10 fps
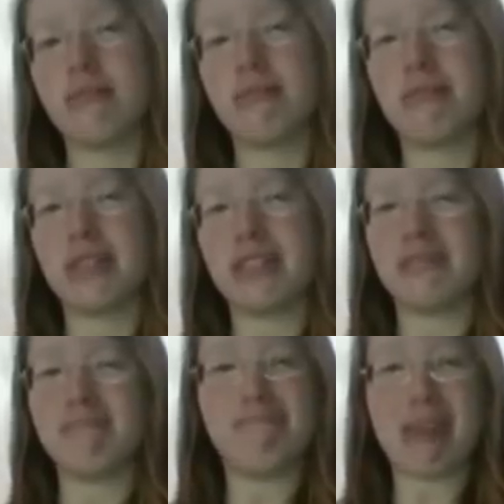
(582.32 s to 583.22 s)
but
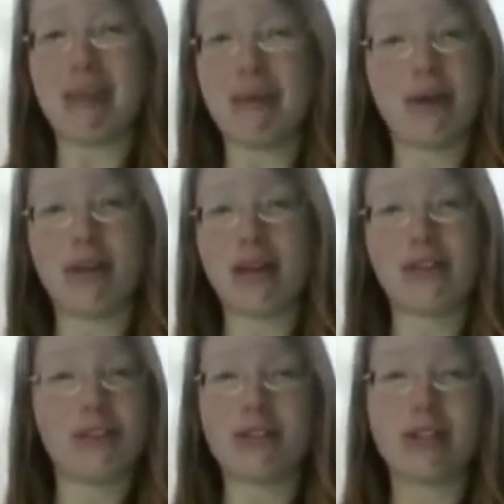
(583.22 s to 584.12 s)
maybe I'd rather
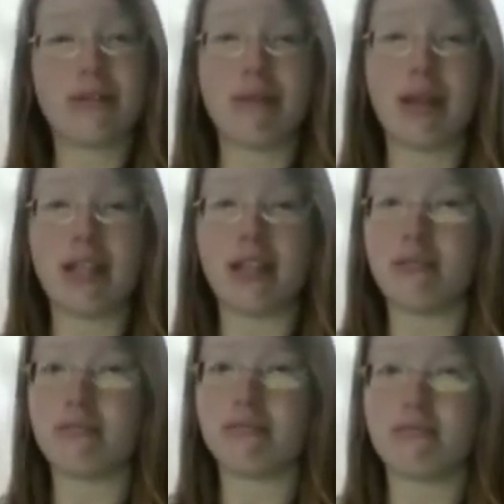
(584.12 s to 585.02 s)
lose all my money
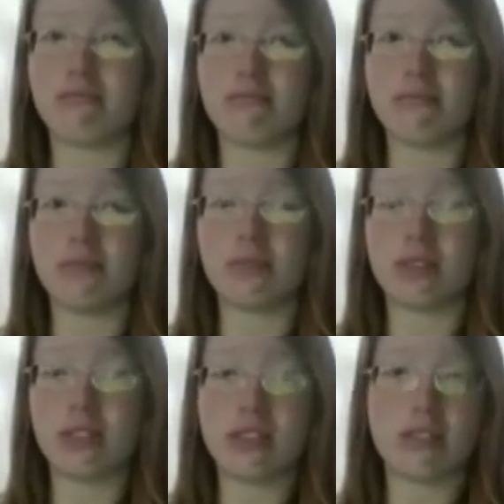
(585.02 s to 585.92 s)

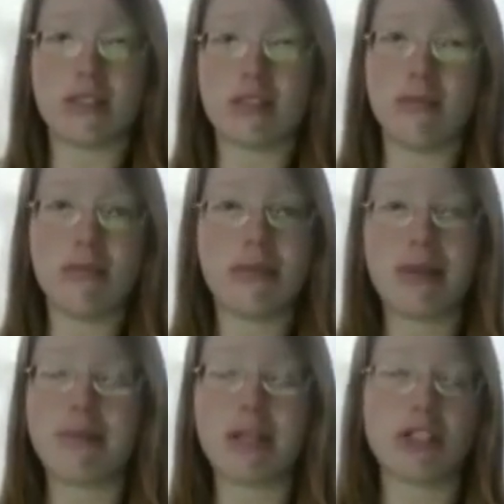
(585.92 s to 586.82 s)
because some of my
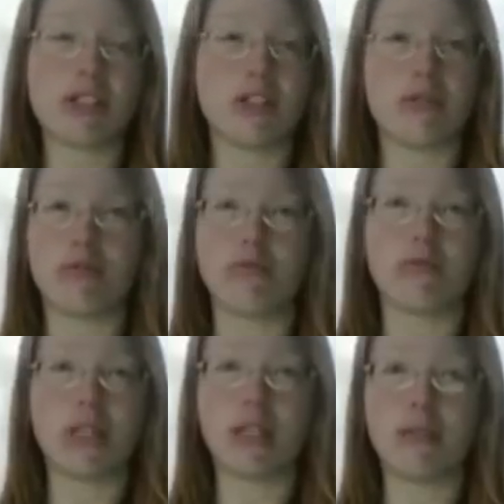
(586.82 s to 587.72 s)
pictures are
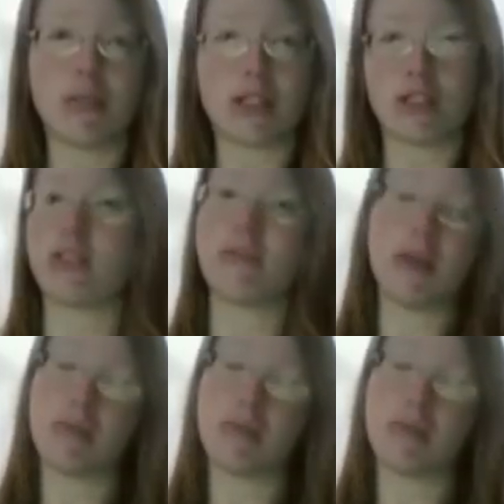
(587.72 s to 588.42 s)
really precious to me.